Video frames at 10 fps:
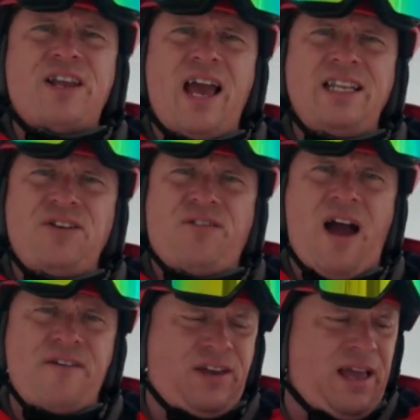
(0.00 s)
to
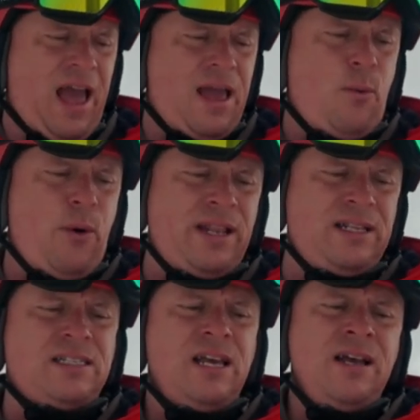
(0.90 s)
85 k
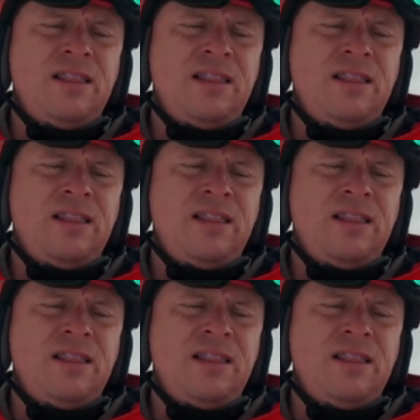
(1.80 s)
winds.